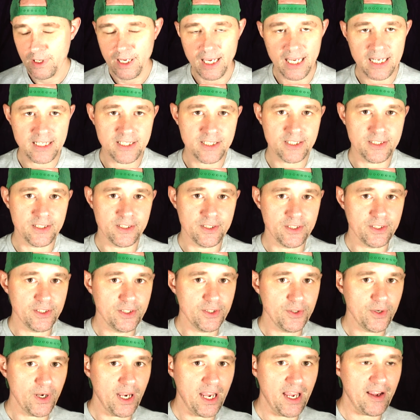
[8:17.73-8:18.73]
And
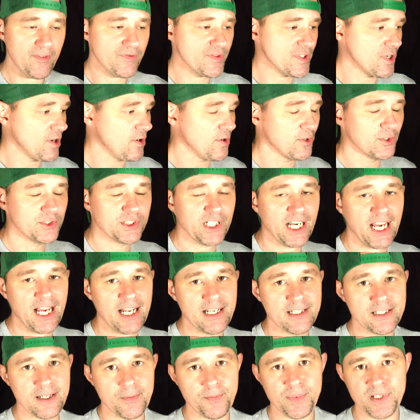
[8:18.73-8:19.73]
you have to hold your
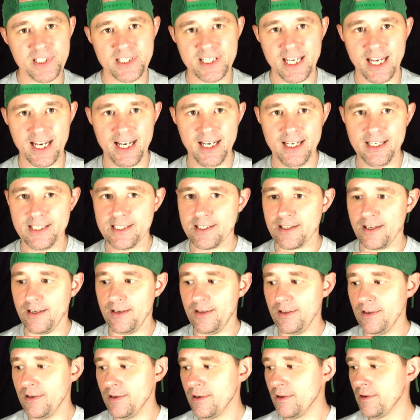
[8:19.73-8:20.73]
hands up and say,
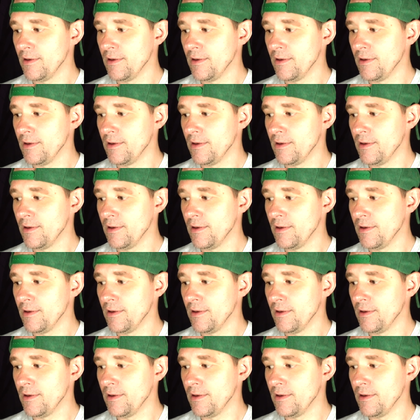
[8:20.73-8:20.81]
listen,